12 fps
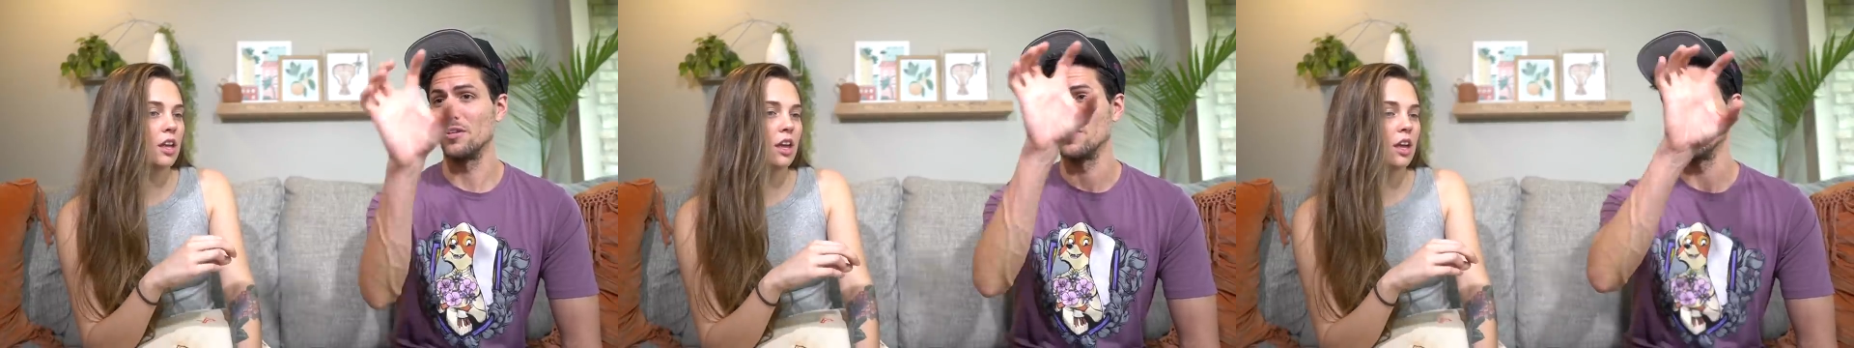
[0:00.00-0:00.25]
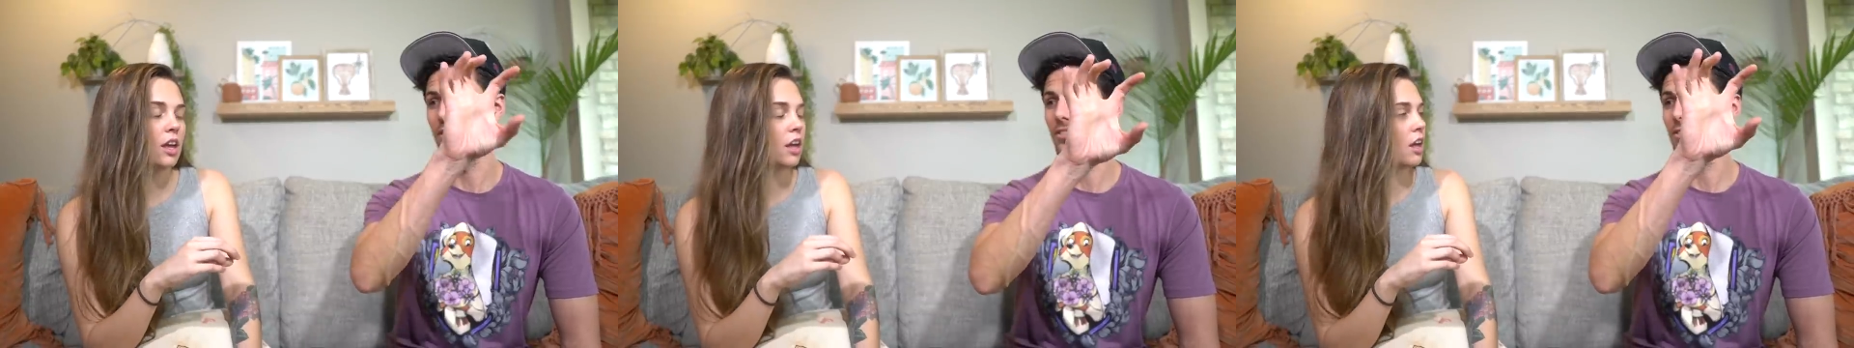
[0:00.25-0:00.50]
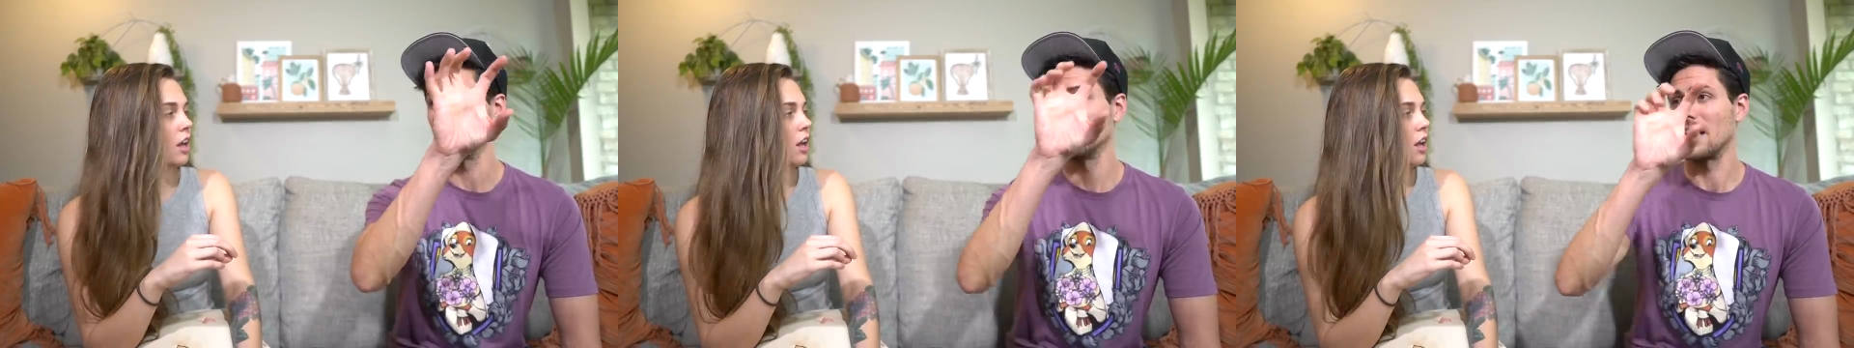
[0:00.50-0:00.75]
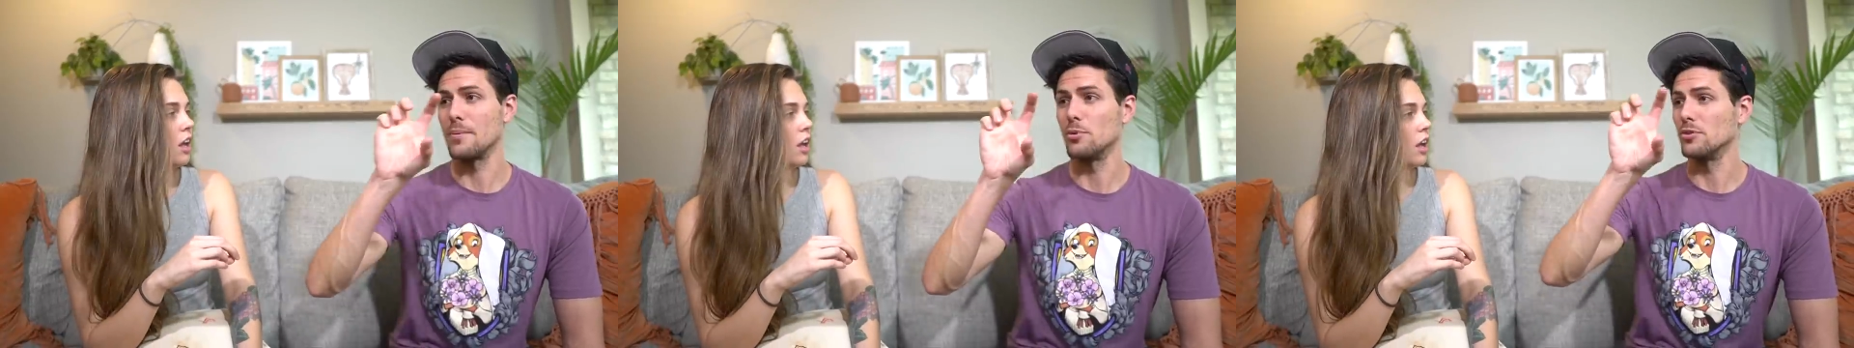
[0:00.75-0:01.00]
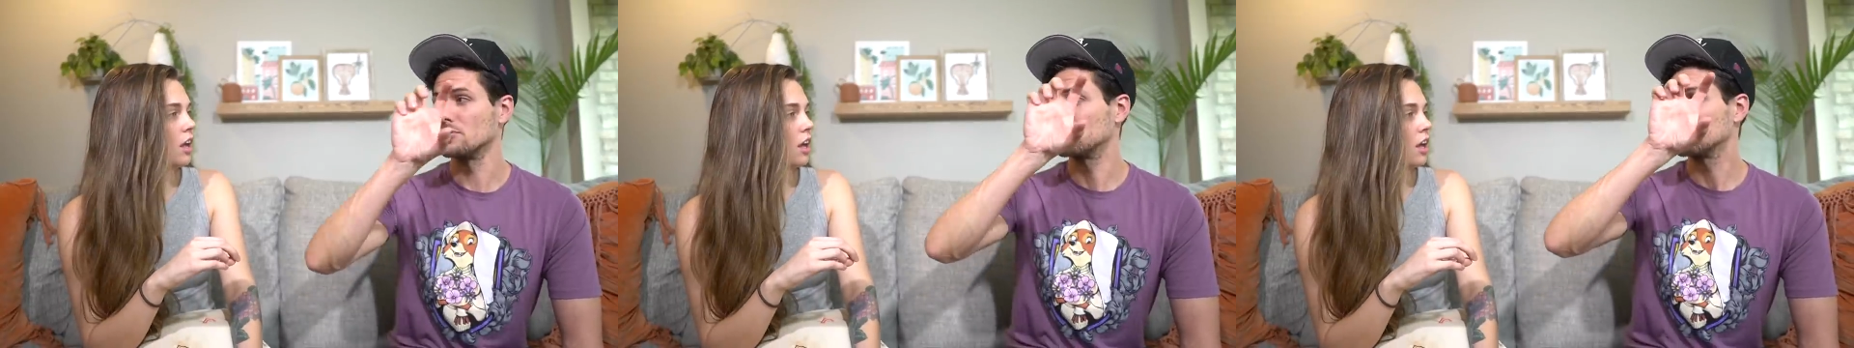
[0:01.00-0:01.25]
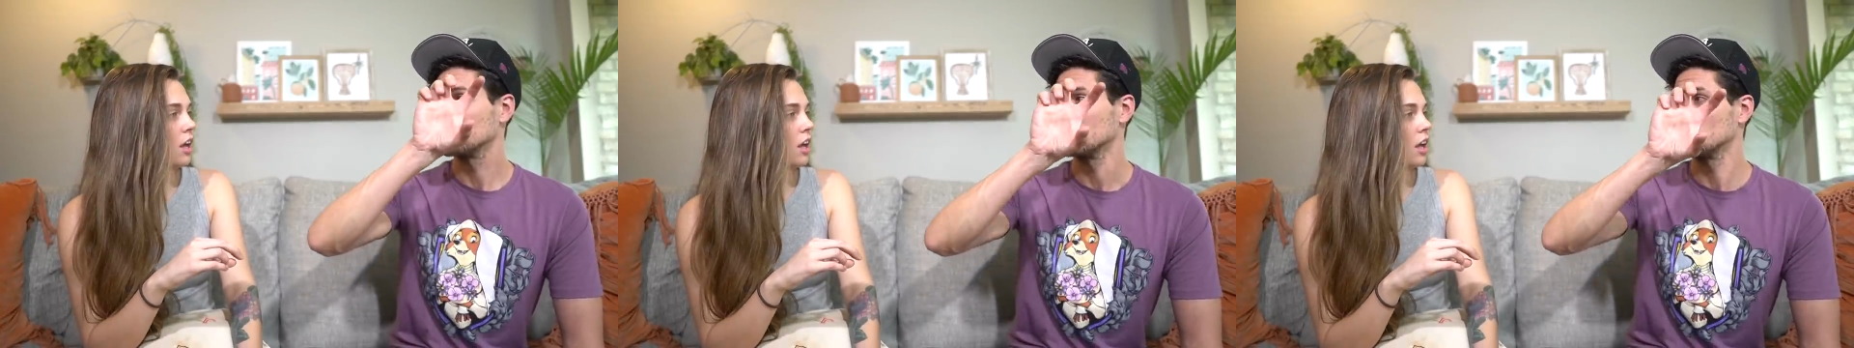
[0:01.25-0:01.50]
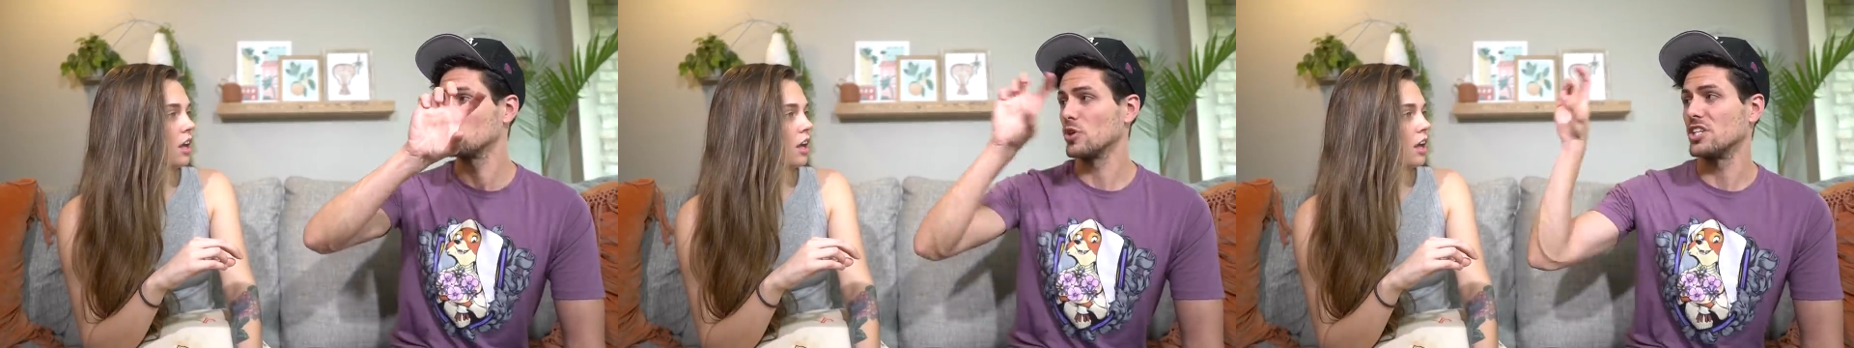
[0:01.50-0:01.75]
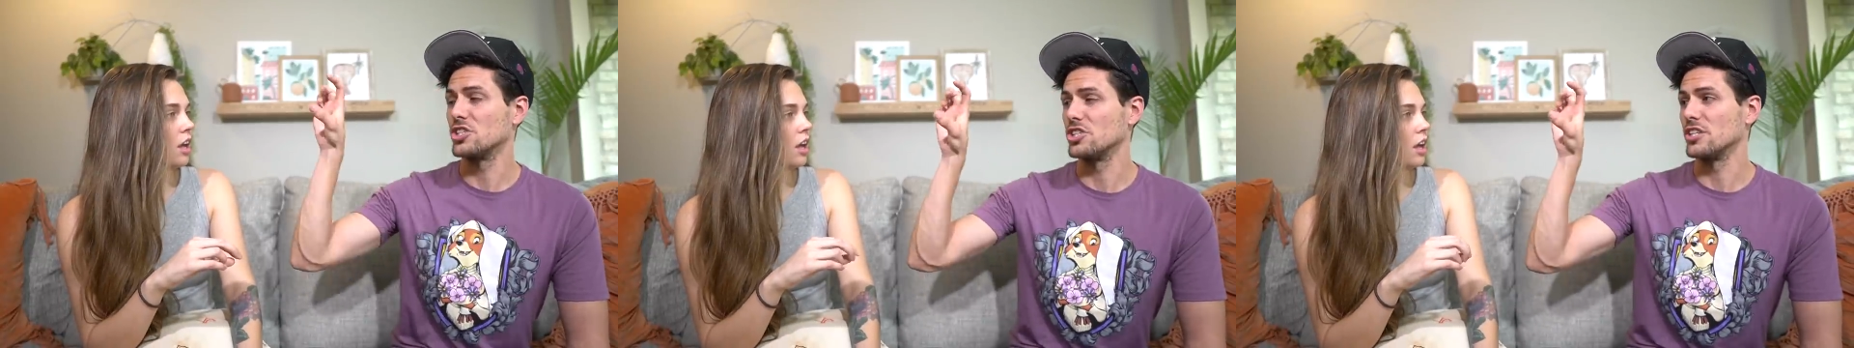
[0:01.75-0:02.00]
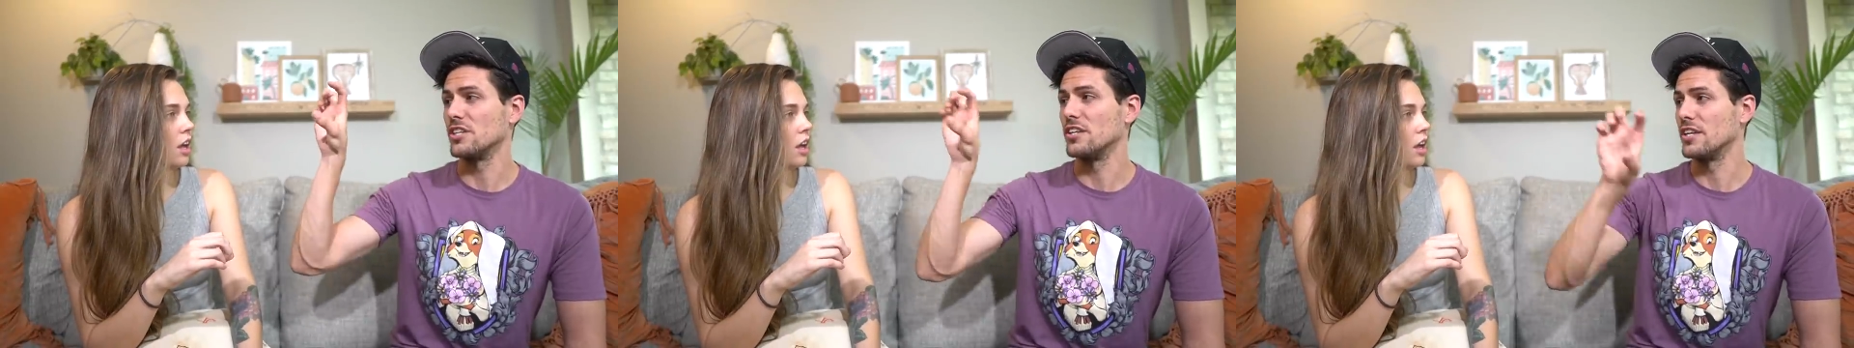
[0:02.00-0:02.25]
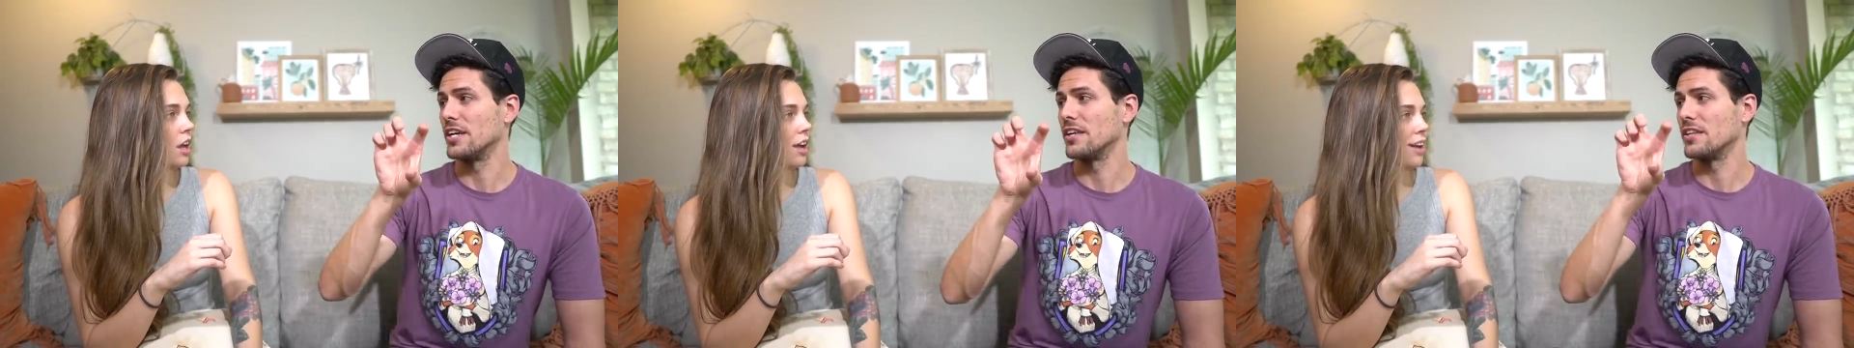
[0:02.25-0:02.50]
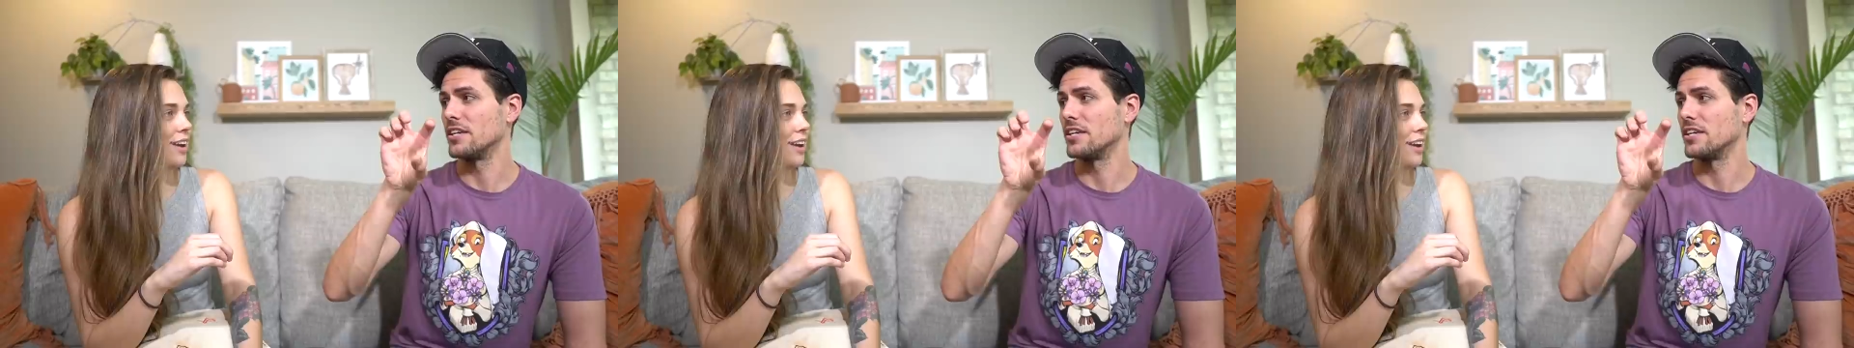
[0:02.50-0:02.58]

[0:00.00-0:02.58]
Speaker 1: the labels Christian and